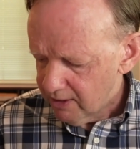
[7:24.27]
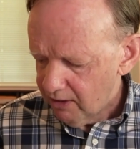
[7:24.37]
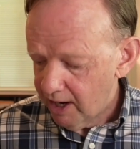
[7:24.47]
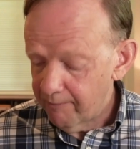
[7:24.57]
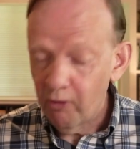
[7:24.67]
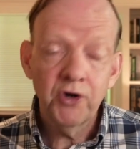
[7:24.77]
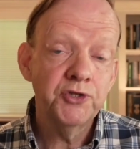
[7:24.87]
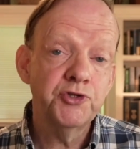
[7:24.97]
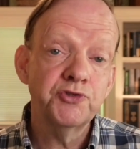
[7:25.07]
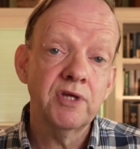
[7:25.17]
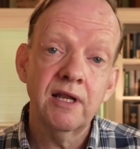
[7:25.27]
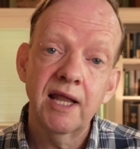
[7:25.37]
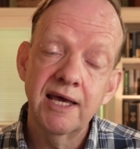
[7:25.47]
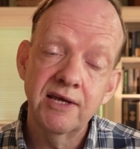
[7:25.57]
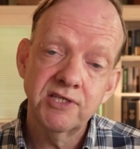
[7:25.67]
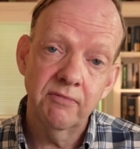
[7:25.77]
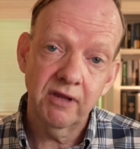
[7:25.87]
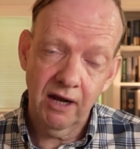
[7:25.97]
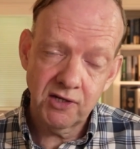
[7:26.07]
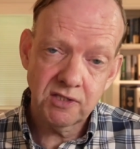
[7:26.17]
Or could you delay some of the
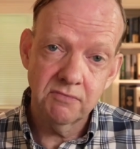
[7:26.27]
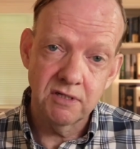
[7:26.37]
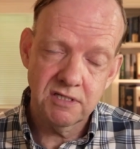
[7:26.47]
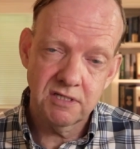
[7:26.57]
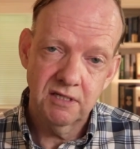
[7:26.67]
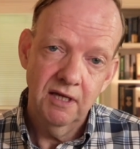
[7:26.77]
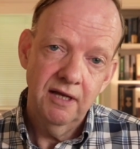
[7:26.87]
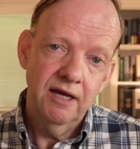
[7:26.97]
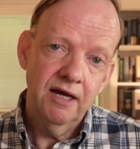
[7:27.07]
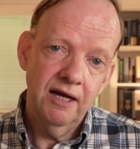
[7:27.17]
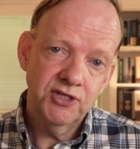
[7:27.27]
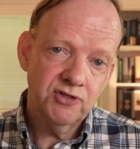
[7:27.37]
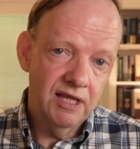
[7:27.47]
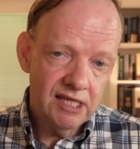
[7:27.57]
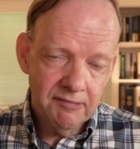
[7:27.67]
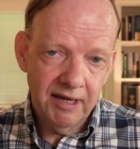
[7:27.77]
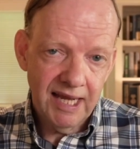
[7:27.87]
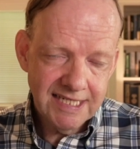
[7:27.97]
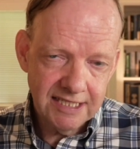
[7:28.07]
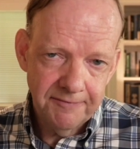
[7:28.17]
customers to a little bit
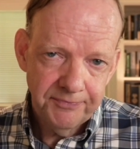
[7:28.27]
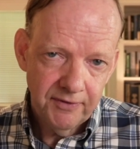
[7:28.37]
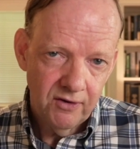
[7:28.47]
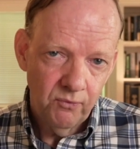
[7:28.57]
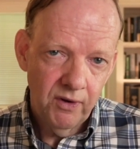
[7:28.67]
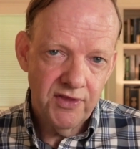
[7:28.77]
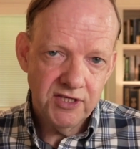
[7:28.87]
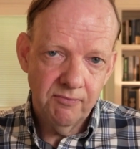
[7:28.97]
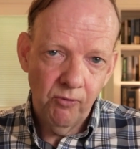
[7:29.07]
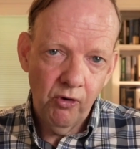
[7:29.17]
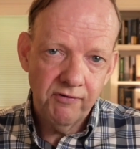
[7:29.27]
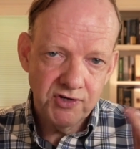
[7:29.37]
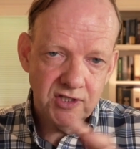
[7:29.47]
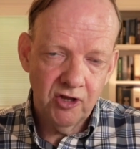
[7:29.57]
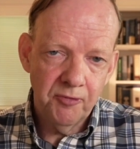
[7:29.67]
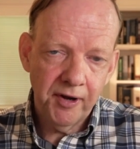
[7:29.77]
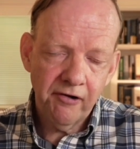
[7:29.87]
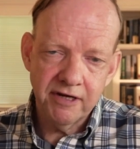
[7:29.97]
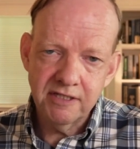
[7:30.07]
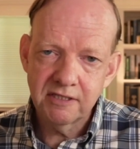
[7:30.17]
later where there's more of a slow
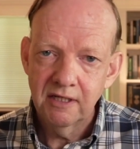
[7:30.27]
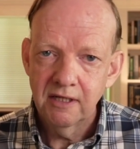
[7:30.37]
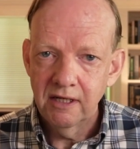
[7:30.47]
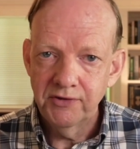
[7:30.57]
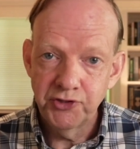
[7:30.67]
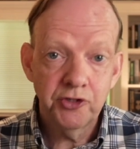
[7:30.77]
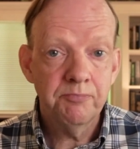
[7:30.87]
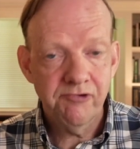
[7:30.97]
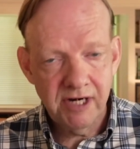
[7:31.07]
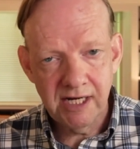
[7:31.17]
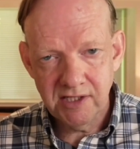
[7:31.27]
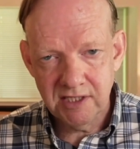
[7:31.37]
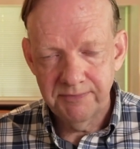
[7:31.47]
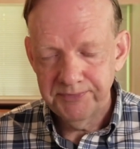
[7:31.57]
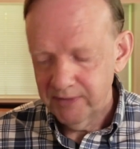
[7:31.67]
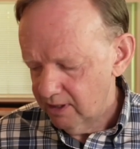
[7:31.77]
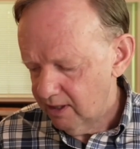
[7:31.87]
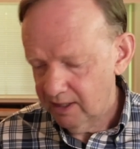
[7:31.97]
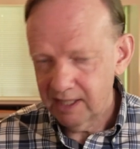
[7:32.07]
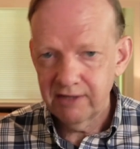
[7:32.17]
period that you can predict,
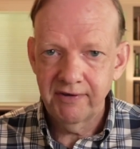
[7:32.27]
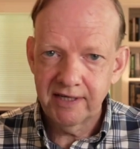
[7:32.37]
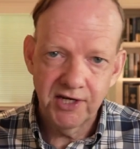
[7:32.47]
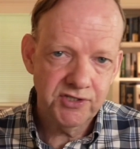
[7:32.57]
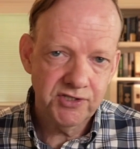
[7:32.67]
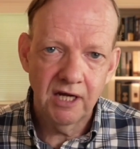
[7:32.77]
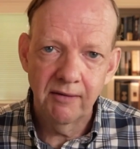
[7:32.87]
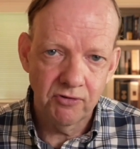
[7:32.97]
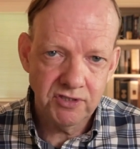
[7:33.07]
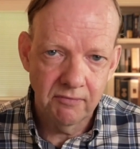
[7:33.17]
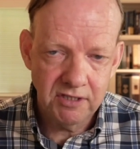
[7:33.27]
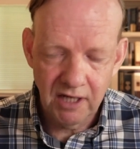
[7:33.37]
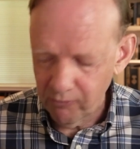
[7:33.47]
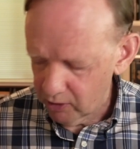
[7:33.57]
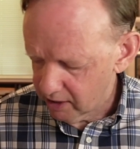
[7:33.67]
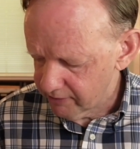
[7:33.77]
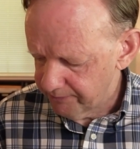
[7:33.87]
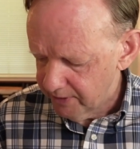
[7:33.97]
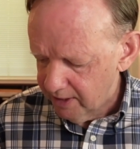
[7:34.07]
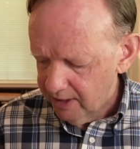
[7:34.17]
like a vacation time or summertime, whatever,
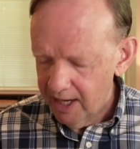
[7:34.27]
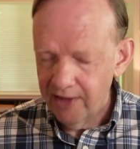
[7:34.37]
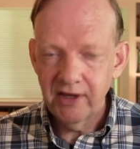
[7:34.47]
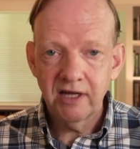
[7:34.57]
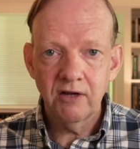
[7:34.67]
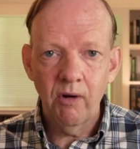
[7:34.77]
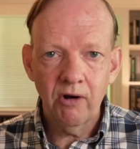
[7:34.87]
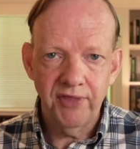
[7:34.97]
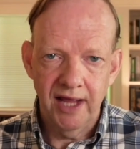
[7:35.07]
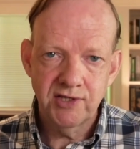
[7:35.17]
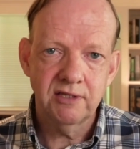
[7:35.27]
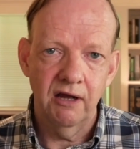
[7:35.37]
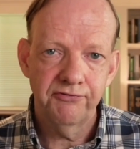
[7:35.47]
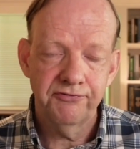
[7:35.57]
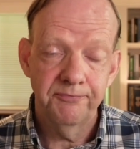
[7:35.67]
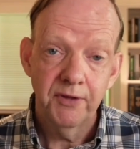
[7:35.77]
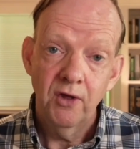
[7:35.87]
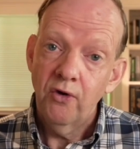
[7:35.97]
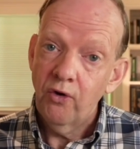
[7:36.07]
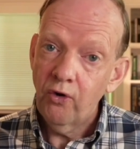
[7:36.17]
and then kind of work on that stuff?
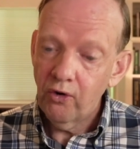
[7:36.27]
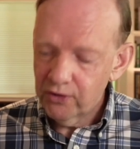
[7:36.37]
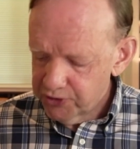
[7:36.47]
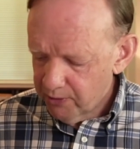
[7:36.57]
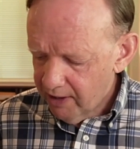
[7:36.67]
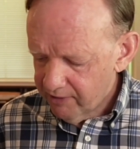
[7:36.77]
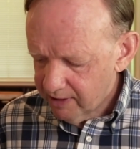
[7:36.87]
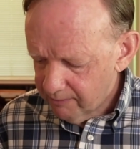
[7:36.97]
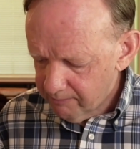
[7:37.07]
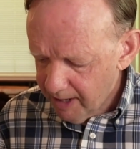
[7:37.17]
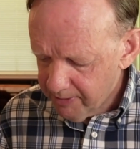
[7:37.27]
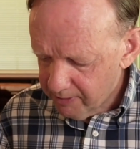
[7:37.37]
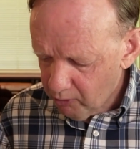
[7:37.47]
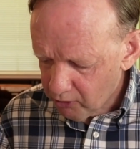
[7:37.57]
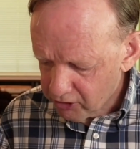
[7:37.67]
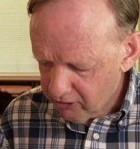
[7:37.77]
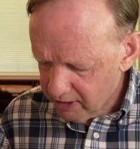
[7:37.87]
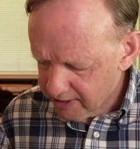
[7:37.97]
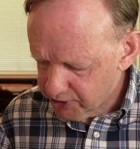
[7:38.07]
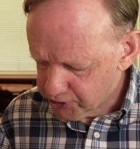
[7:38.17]
Or do you have maybe a more
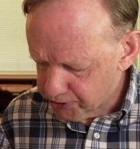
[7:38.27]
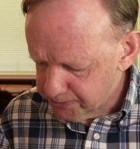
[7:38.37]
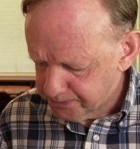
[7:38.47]
chronic issue